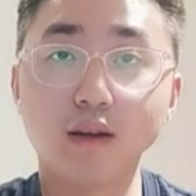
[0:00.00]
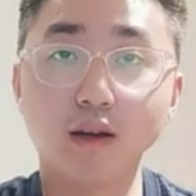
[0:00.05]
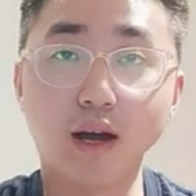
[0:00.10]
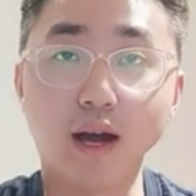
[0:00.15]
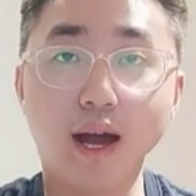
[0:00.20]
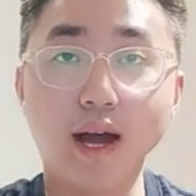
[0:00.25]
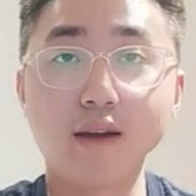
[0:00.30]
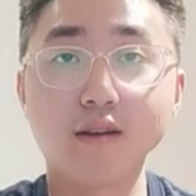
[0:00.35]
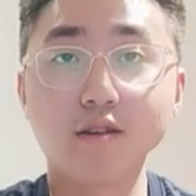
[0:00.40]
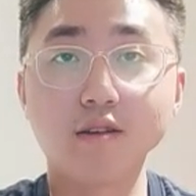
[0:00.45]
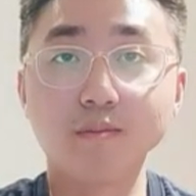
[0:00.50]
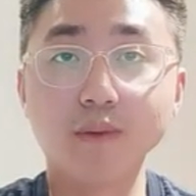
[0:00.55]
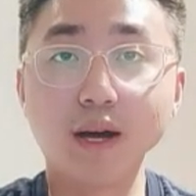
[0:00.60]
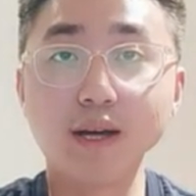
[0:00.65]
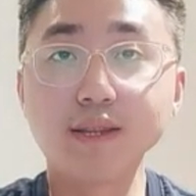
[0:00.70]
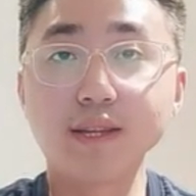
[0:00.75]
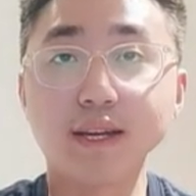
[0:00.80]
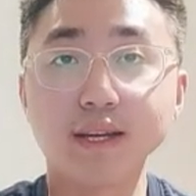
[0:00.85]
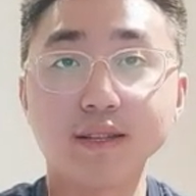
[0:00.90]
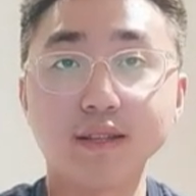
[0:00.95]

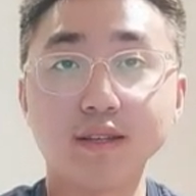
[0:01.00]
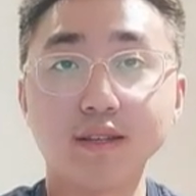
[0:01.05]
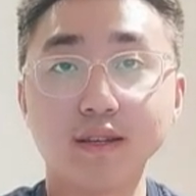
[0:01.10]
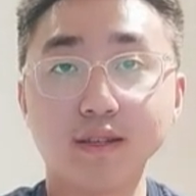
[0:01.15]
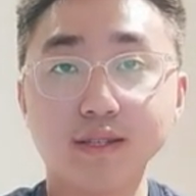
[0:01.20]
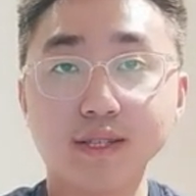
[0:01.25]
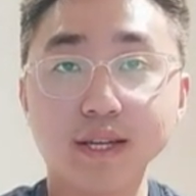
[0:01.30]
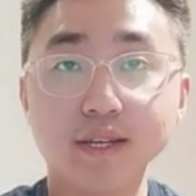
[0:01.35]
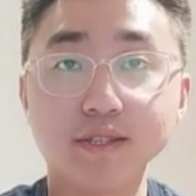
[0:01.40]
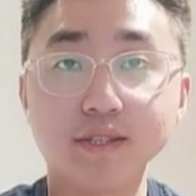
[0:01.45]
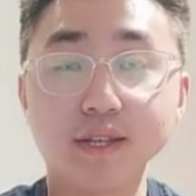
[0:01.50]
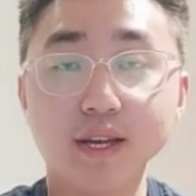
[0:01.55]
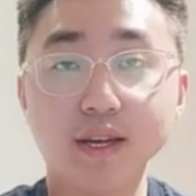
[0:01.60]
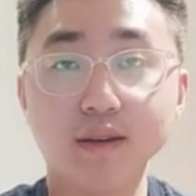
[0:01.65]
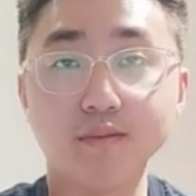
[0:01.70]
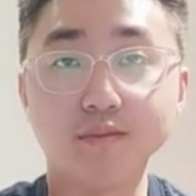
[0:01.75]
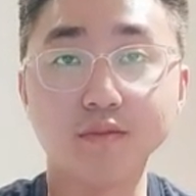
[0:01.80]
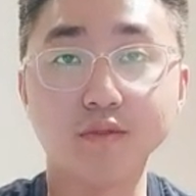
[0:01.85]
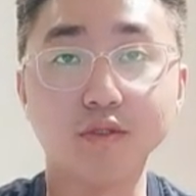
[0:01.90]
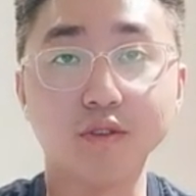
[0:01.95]
Aquaponic
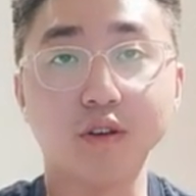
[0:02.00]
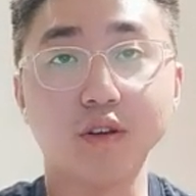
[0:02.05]
system